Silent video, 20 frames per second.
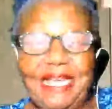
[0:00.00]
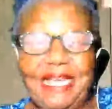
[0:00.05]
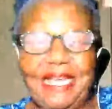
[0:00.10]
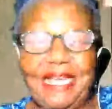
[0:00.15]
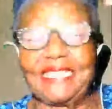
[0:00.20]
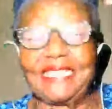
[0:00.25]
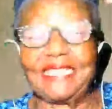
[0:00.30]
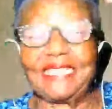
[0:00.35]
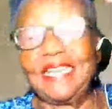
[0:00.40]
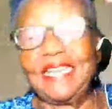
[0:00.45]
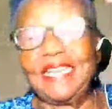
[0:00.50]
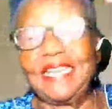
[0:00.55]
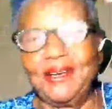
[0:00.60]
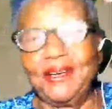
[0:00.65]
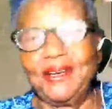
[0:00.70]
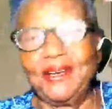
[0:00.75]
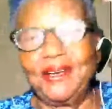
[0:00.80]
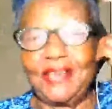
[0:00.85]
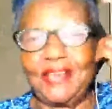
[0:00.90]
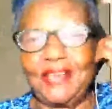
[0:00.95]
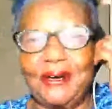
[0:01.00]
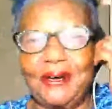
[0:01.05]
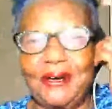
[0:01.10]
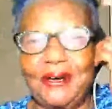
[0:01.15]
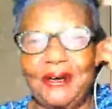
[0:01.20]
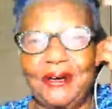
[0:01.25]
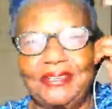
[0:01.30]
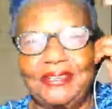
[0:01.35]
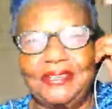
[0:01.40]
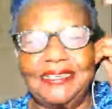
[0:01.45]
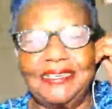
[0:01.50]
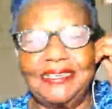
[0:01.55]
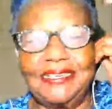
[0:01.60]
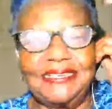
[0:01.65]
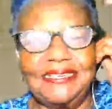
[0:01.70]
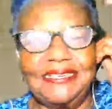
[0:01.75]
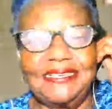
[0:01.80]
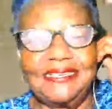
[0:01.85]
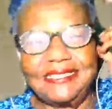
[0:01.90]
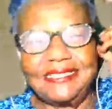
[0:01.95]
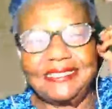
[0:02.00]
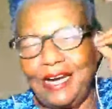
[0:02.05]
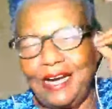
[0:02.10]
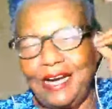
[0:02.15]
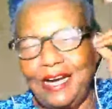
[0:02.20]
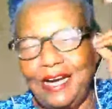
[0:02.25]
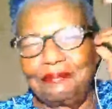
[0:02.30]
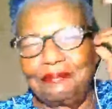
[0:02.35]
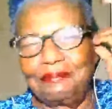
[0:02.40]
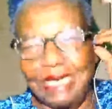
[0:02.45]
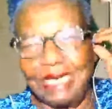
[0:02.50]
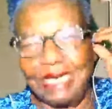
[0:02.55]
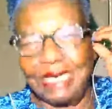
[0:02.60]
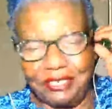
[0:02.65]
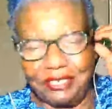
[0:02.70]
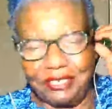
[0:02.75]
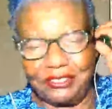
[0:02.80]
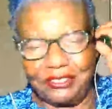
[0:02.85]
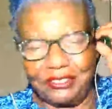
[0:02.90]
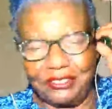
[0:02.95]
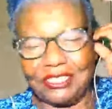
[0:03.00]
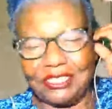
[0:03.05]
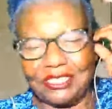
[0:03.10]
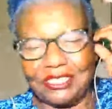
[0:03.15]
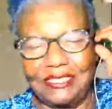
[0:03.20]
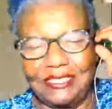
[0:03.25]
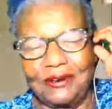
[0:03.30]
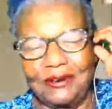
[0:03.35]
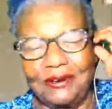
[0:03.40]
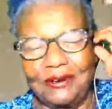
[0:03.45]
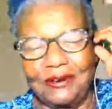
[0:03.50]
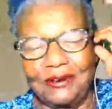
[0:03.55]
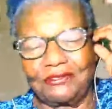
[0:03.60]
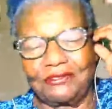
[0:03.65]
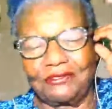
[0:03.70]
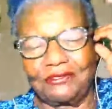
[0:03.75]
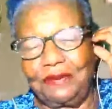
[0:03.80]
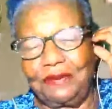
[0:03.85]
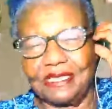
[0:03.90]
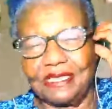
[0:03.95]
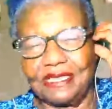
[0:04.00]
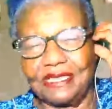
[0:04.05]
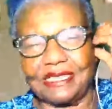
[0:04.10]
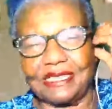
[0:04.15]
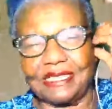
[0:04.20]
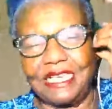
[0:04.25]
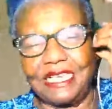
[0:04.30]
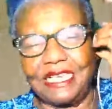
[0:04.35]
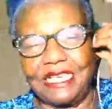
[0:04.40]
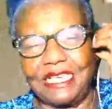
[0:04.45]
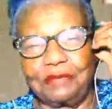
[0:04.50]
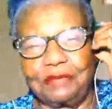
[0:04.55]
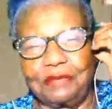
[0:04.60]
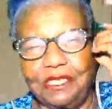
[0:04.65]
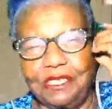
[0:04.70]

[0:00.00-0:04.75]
on, y'all, to y'all mothers and y'all grandmothers. Tell them, look,